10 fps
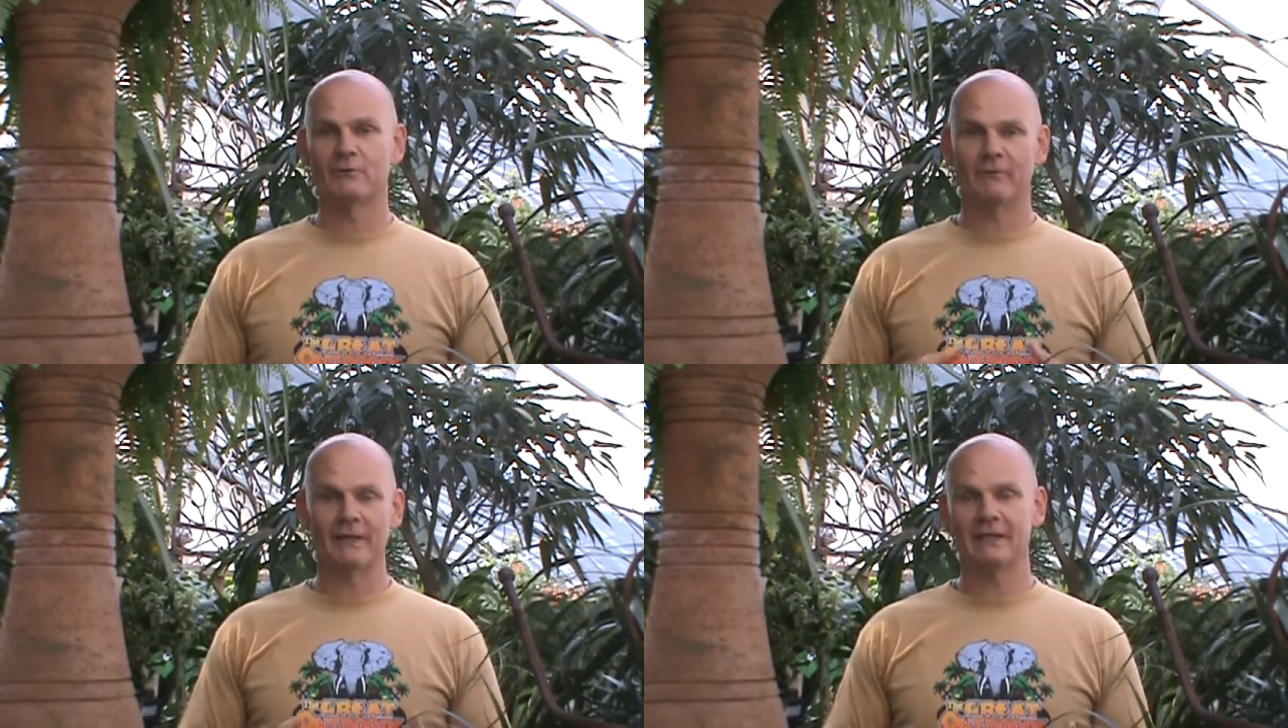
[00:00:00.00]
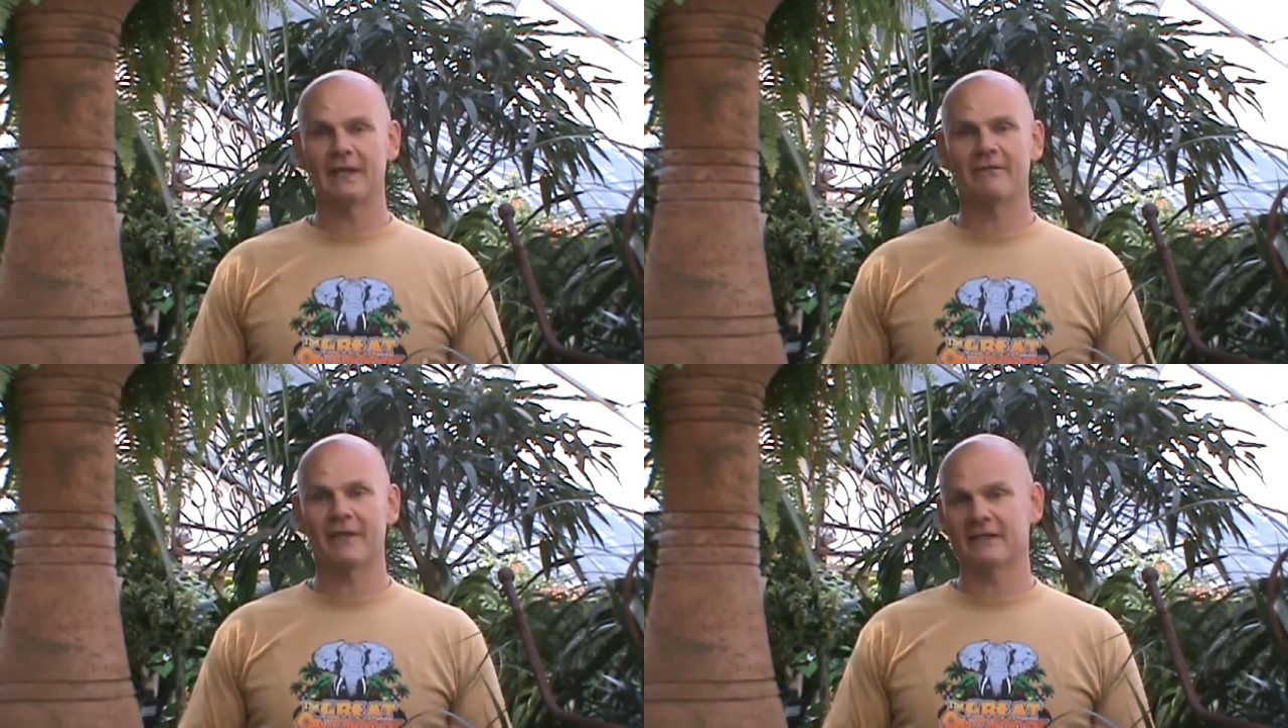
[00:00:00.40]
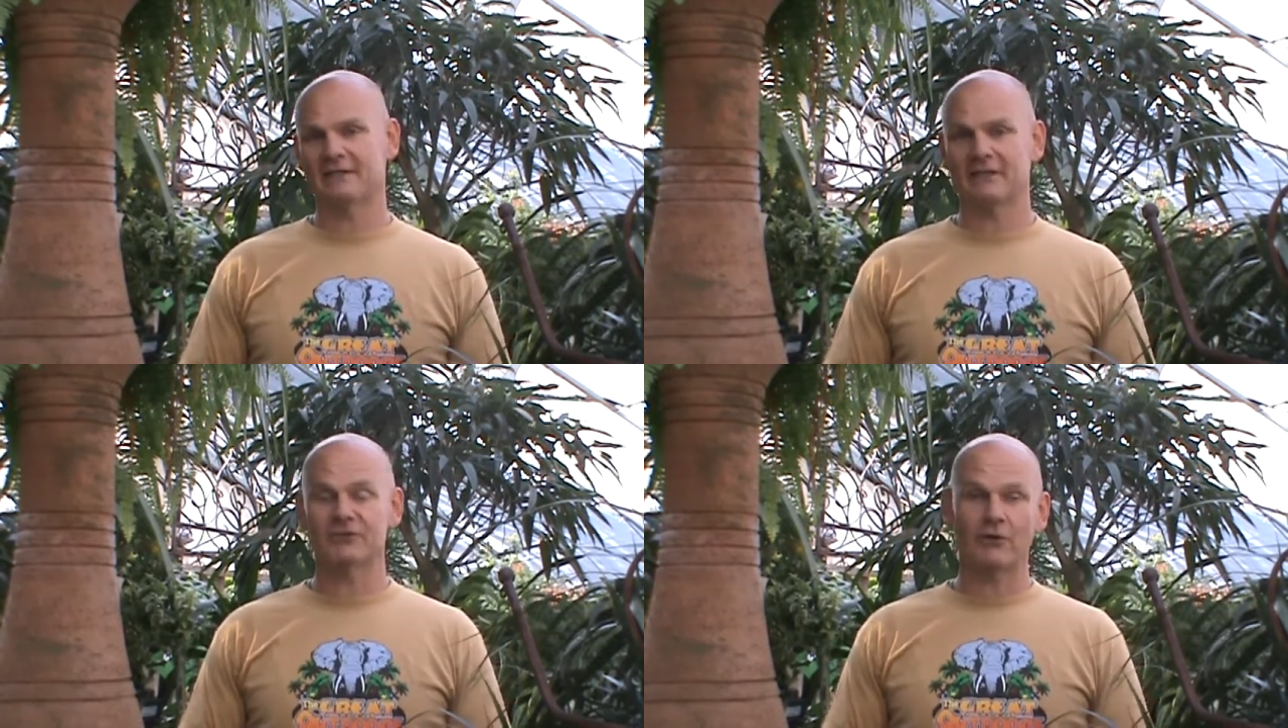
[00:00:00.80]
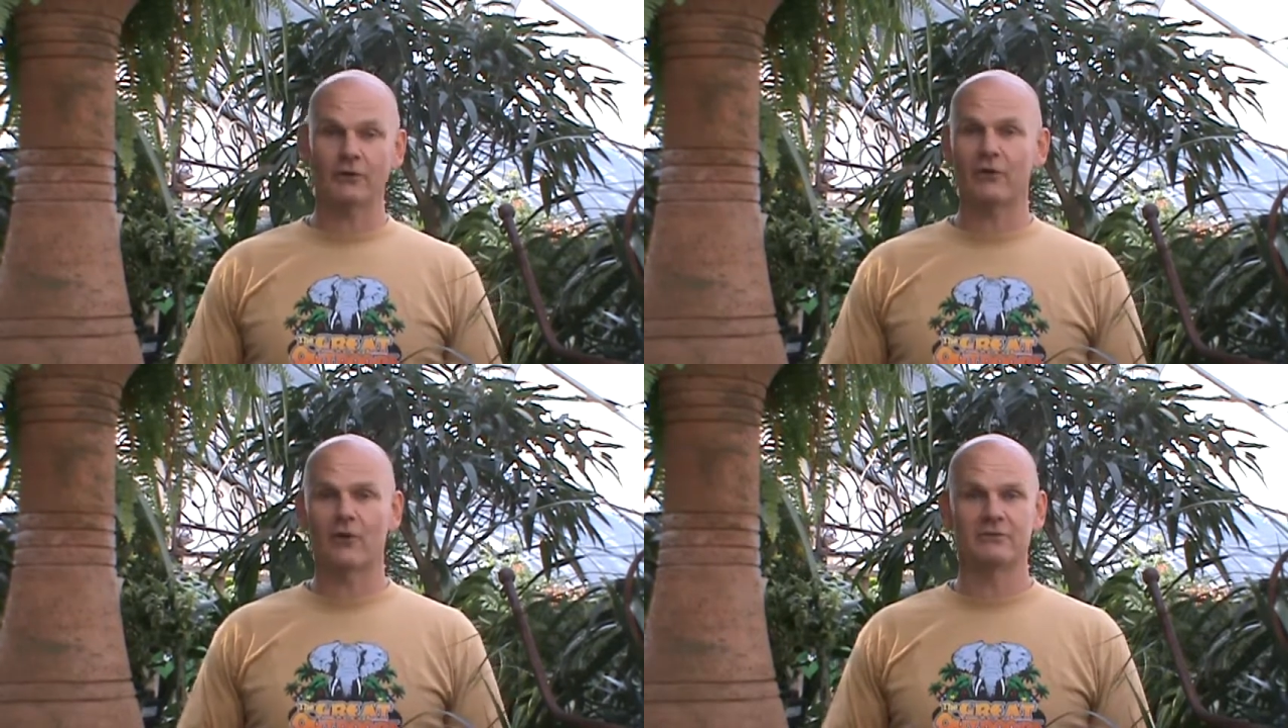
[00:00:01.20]
we really love things like
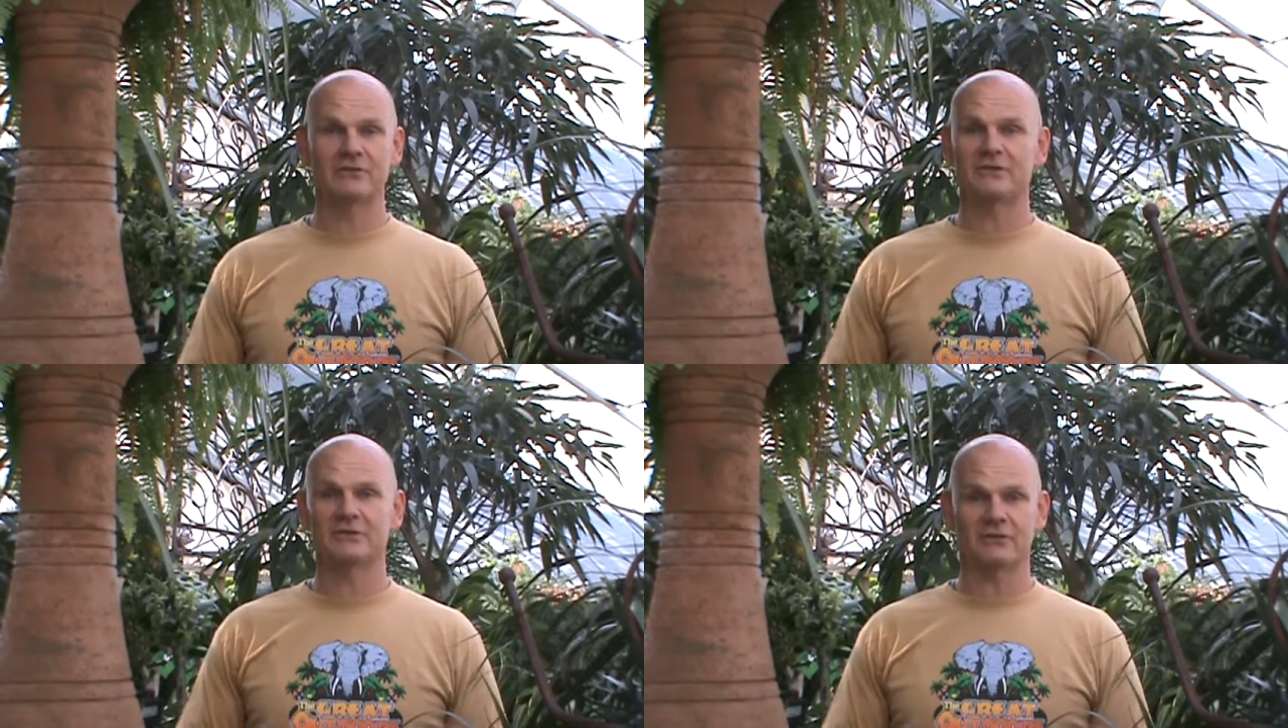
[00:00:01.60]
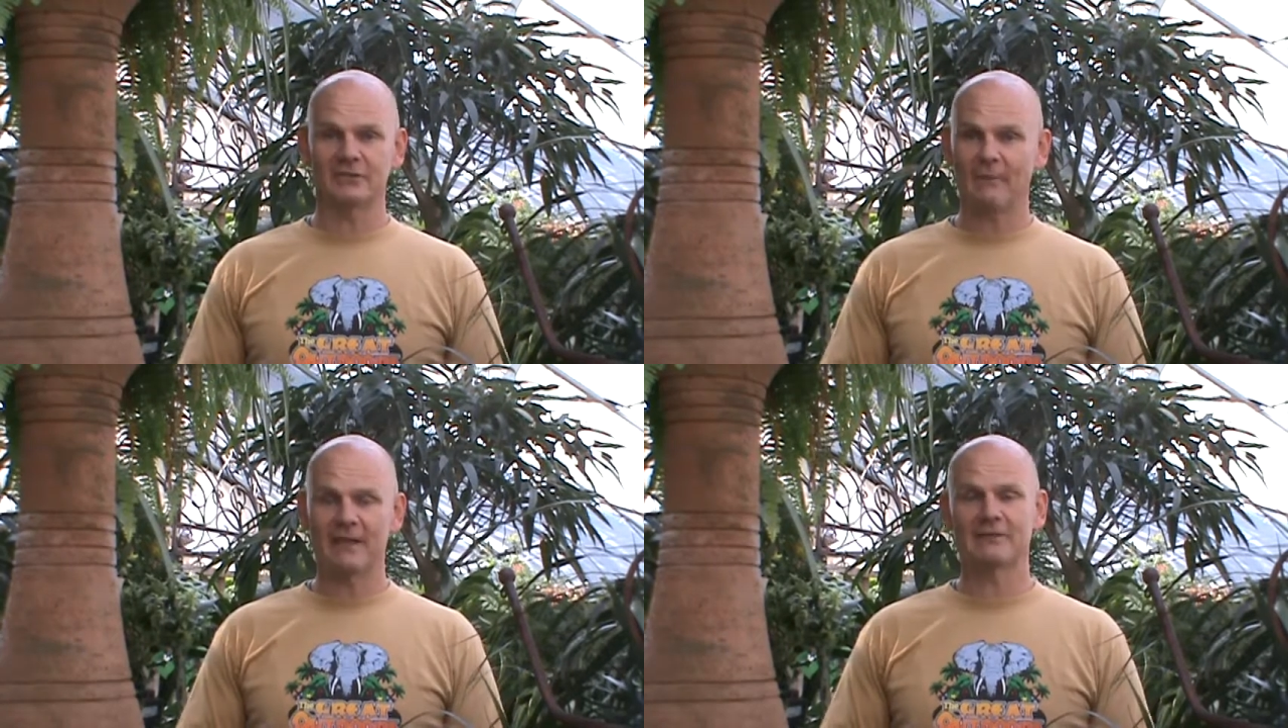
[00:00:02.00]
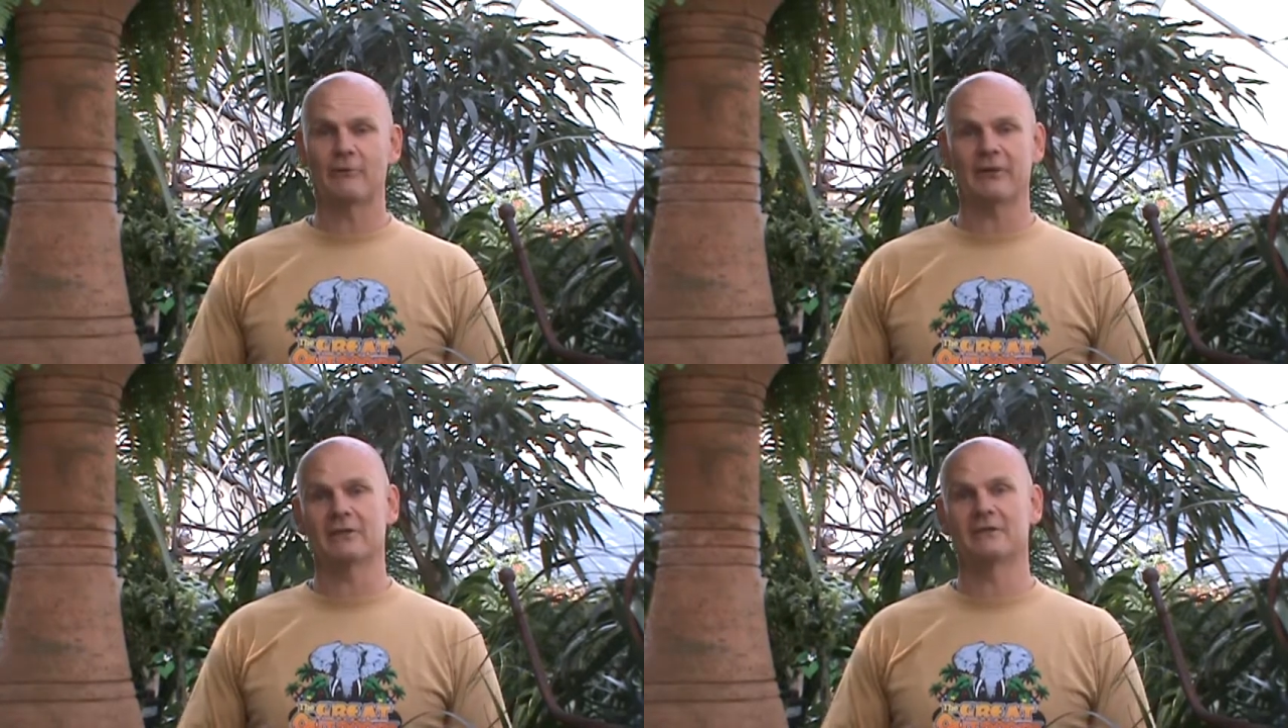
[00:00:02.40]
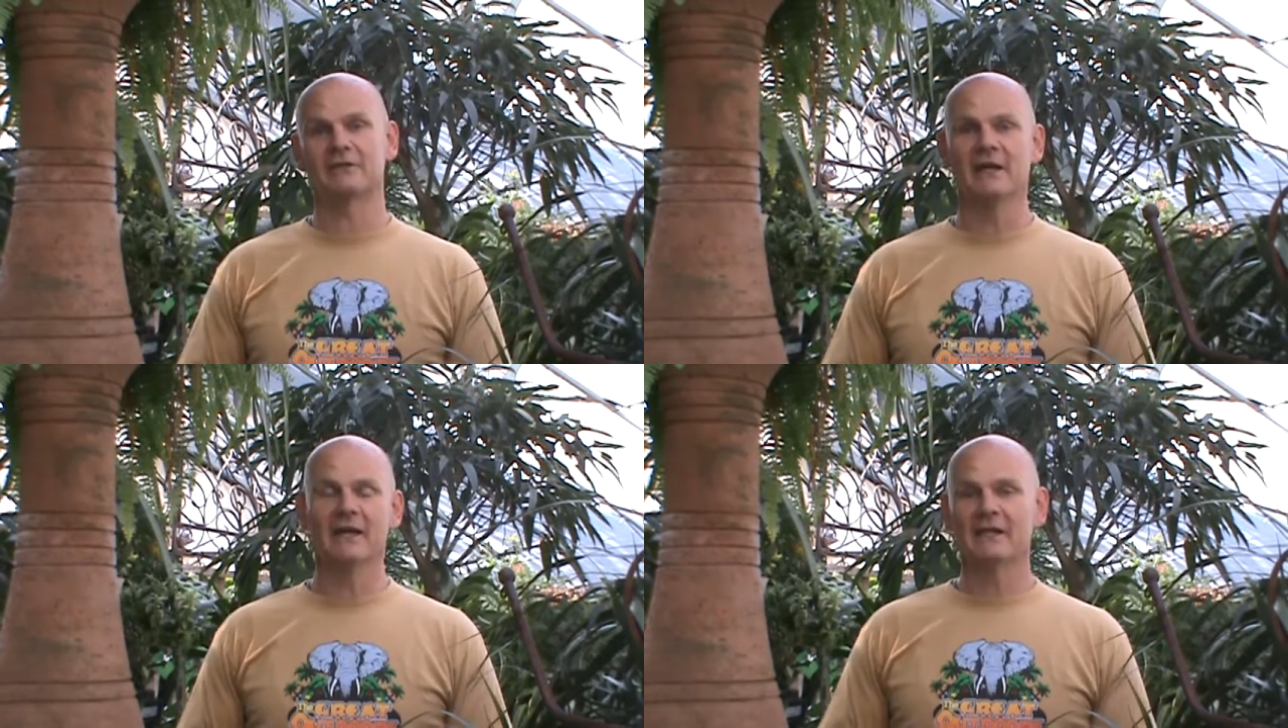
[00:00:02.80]
soaker hoses or spot sprinklers,